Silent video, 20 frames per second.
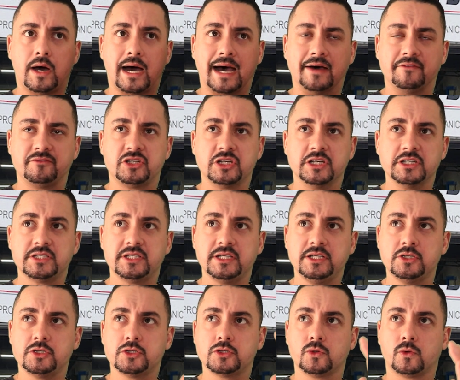I've just
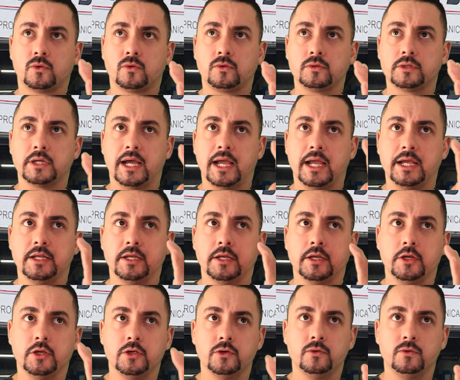installed a
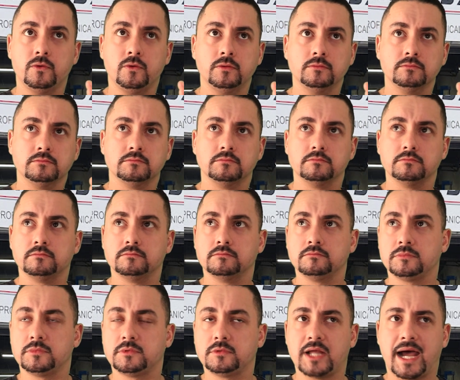new
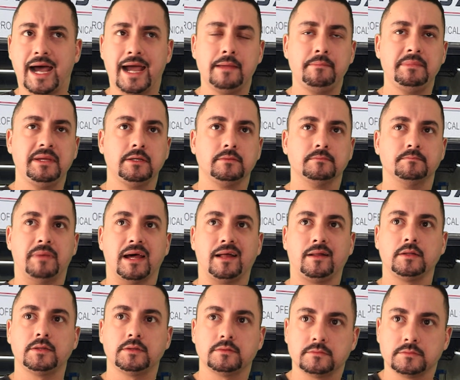timing
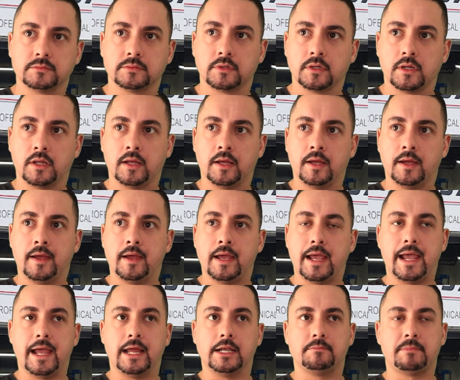belt
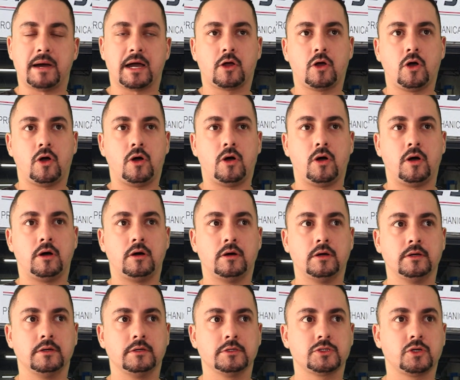and my car
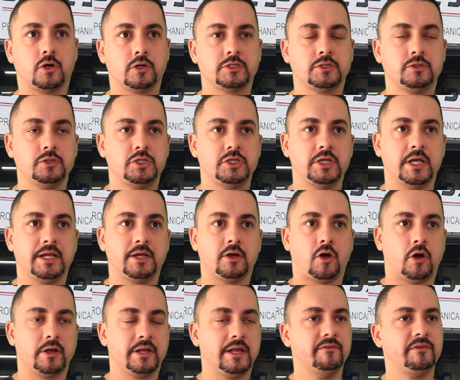starts to
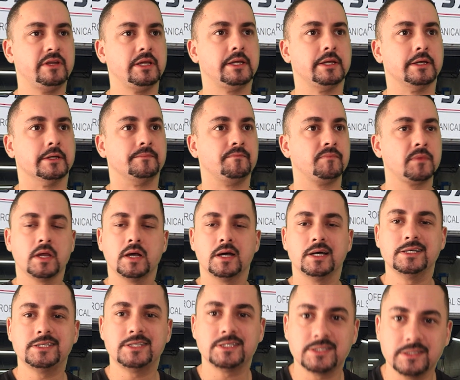shake on every gear.
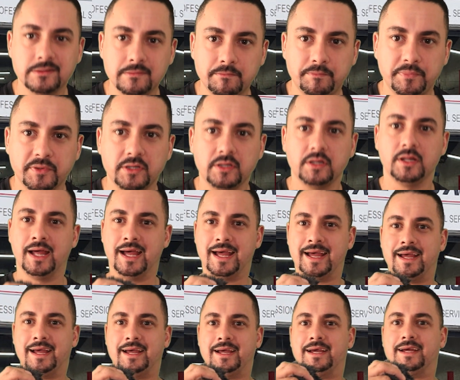A simple
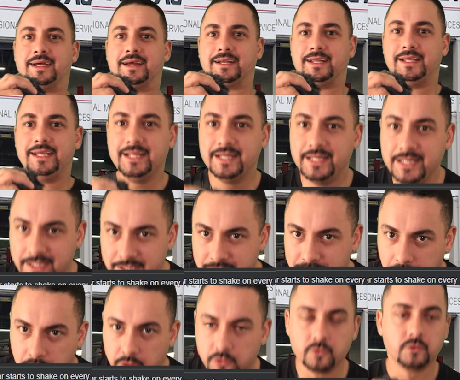idiot
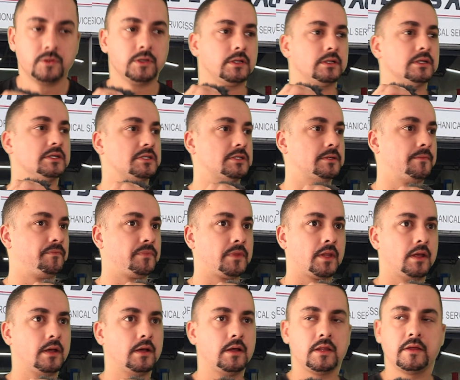can Google this.
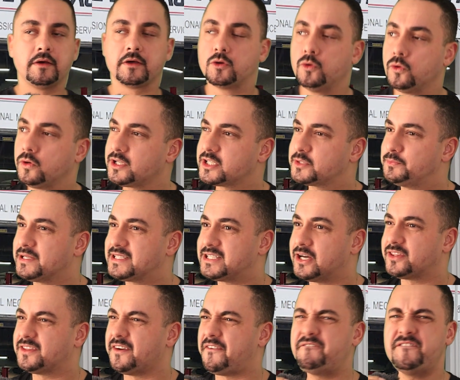Google spits
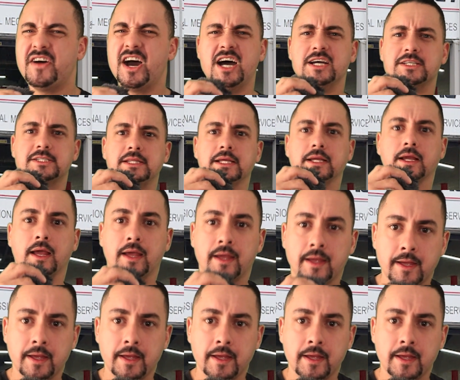out the first thing.